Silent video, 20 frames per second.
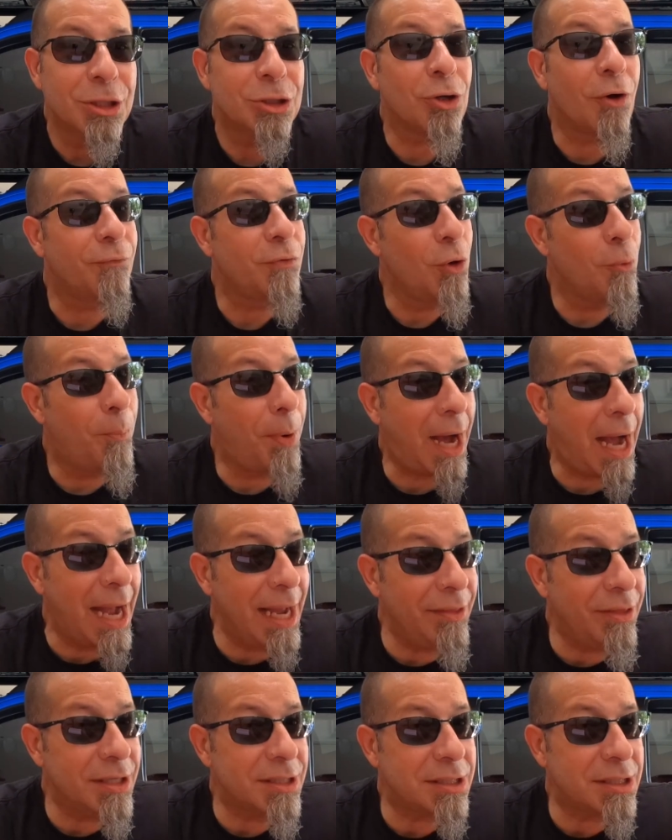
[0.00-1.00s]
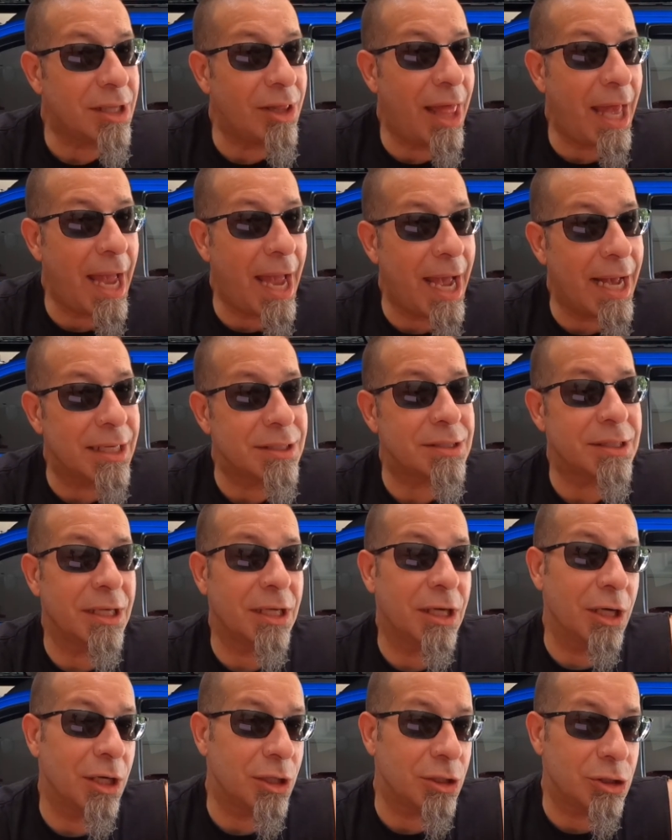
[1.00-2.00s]
So if you buy this glass,
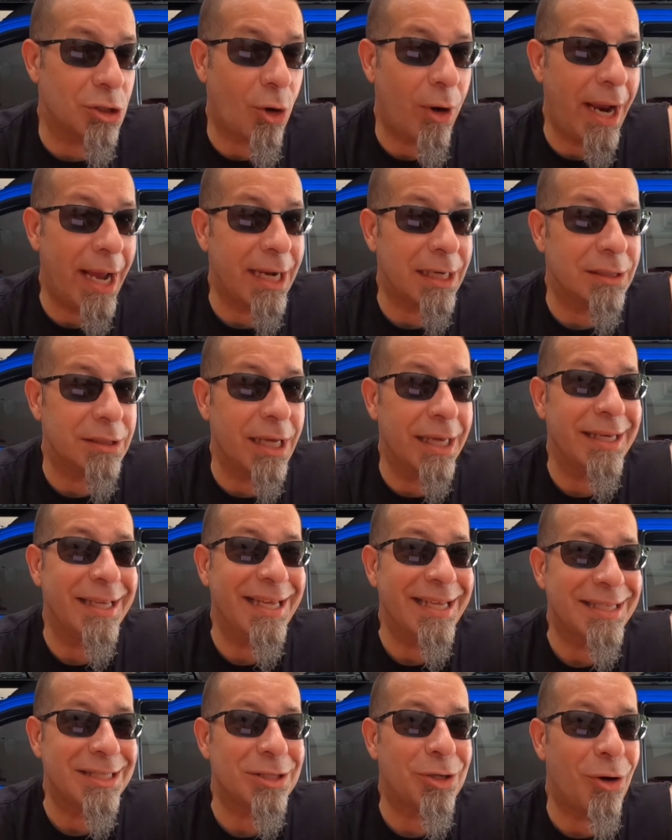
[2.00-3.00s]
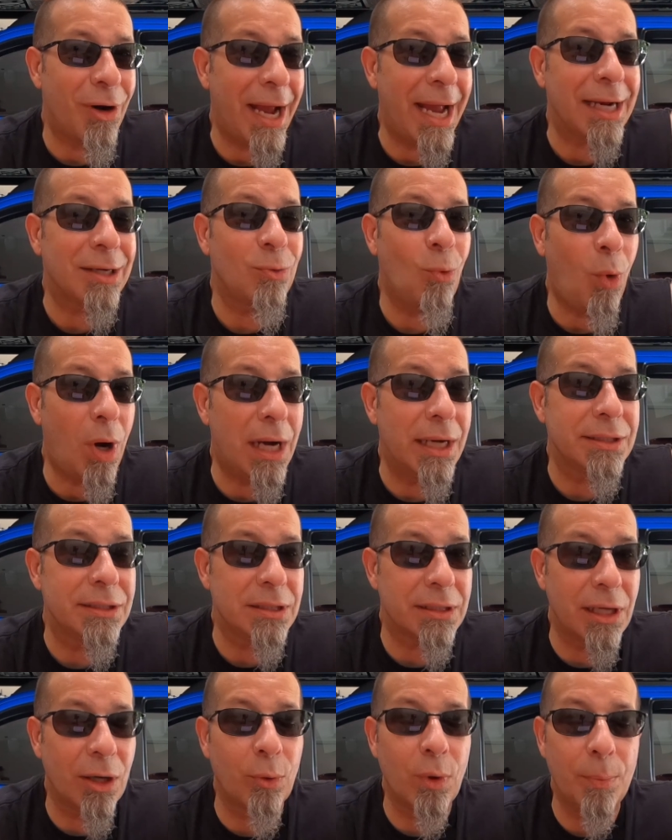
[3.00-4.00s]
it gets cracked, it gets cracked
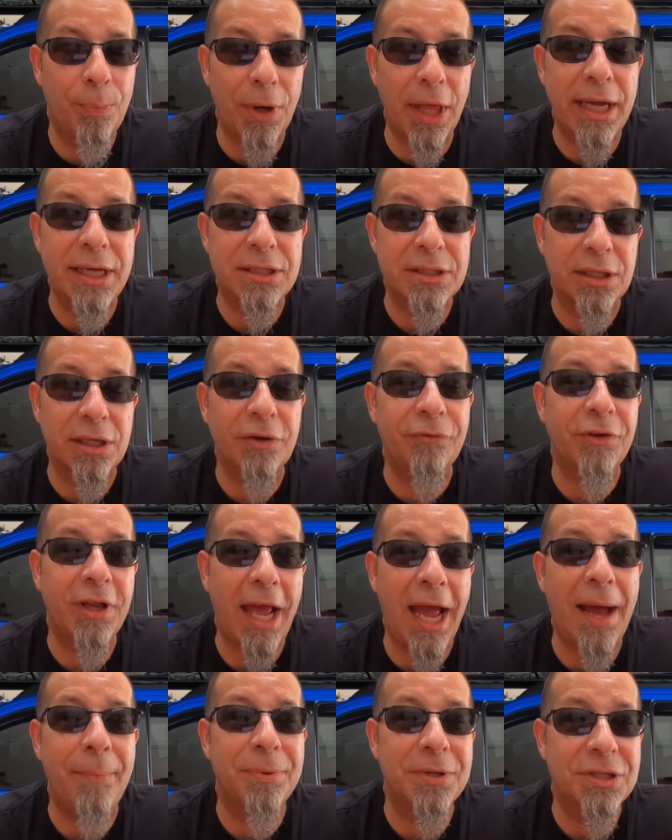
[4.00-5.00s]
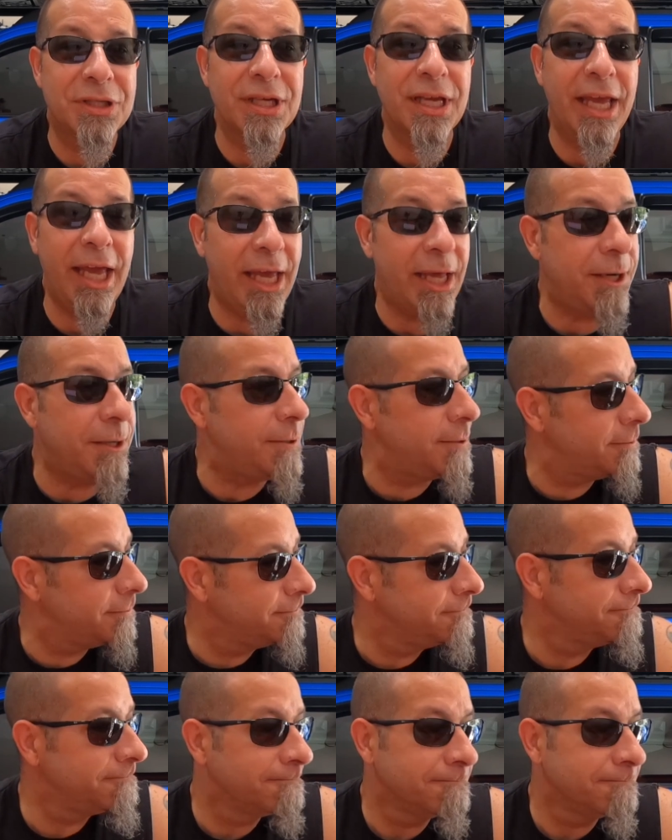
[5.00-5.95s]
once, they'll replace it. If it happens again,